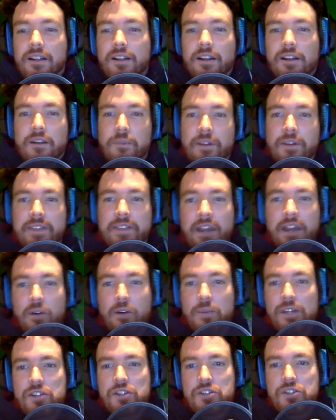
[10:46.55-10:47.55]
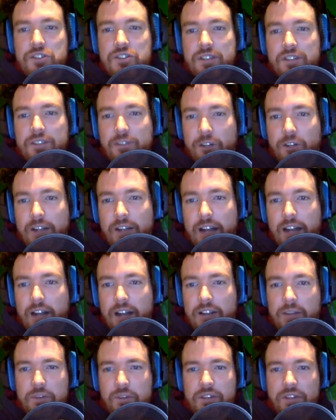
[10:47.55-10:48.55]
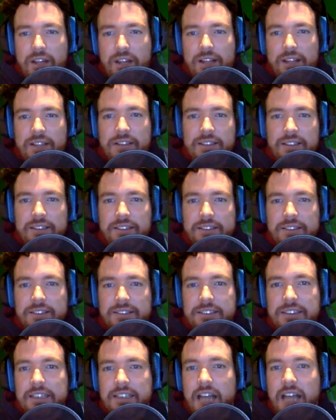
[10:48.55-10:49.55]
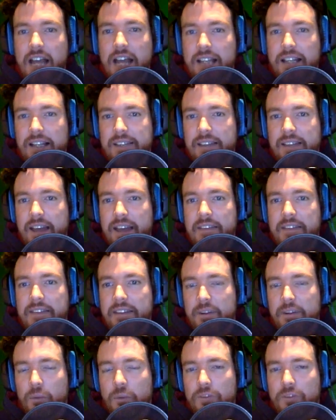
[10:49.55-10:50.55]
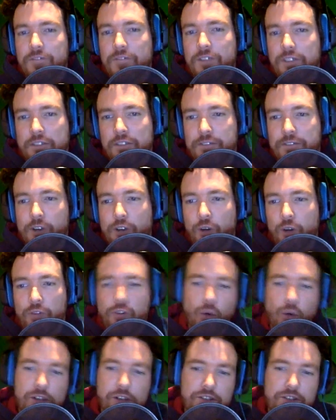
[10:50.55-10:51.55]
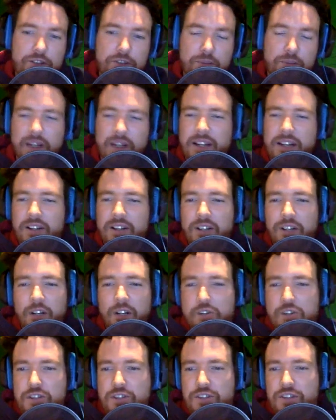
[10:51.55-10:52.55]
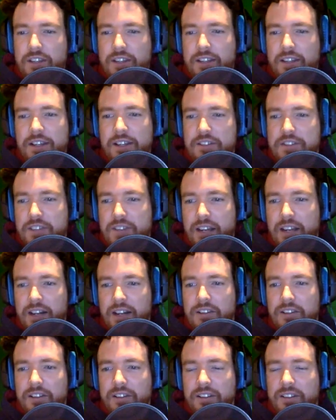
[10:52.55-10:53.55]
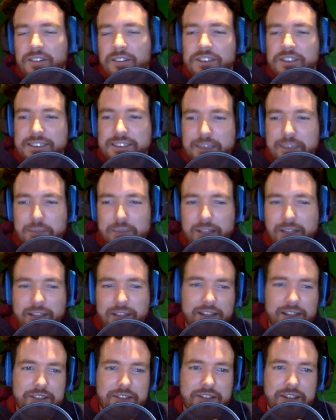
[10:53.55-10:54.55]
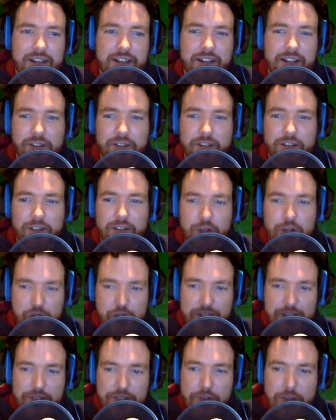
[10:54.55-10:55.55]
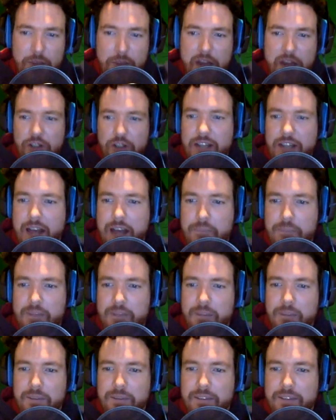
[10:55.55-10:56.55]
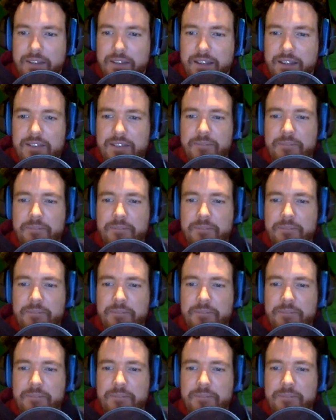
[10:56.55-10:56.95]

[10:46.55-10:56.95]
But that would be interesting if her character was kind of sly like that, then it would fit the phone voice. But I don't know if she's like a nice character. She seemed like a nice character, although she did smash a laptop at the end.